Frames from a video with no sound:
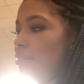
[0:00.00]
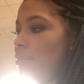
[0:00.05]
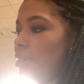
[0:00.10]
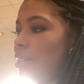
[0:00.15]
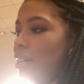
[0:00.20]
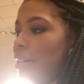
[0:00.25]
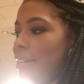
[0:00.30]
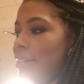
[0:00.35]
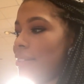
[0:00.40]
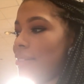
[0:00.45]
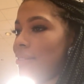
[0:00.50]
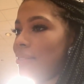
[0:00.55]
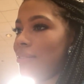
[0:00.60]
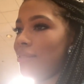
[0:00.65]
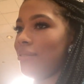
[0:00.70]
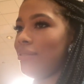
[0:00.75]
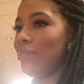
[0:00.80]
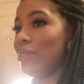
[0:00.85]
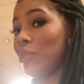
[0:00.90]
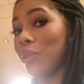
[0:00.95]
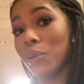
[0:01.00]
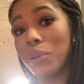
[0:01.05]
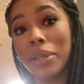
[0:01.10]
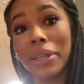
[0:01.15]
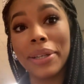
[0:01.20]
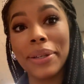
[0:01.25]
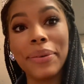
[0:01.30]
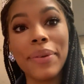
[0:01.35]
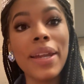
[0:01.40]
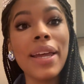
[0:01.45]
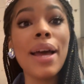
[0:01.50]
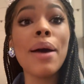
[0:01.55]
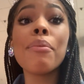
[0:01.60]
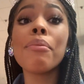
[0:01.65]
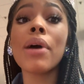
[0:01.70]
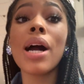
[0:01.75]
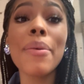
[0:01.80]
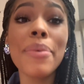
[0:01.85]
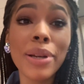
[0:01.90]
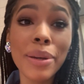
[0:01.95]
Why not? Yeah. YOLO
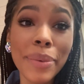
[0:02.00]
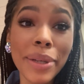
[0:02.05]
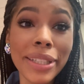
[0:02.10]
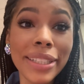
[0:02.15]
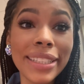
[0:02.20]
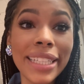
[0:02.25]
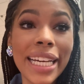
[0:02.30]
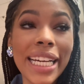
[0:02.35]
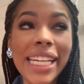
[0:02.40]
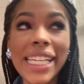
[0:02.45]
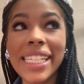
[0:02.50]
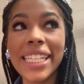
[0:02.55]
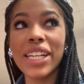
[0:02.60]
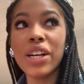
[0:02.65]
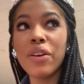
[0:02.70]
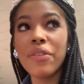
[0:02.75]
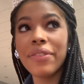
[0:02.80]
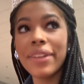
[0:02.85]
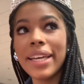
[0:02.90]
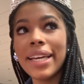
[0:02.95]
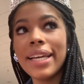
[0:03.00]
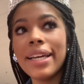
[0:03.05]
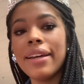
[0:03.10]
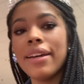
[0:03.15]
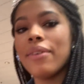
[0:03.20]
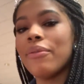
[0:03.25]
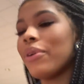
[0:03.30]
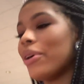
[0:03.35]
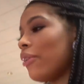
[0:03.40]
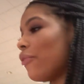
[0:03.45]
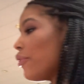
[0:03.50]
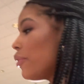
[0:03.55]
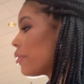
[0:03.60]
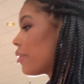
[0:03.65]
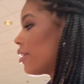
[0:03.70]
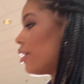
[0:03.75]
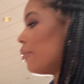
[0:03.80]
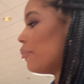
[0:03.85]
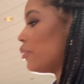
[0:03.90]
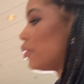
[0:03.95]
probably gonna be on stage and hopefully, well, if you
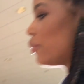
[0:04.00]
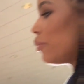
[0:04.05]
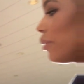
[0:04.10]
come, do you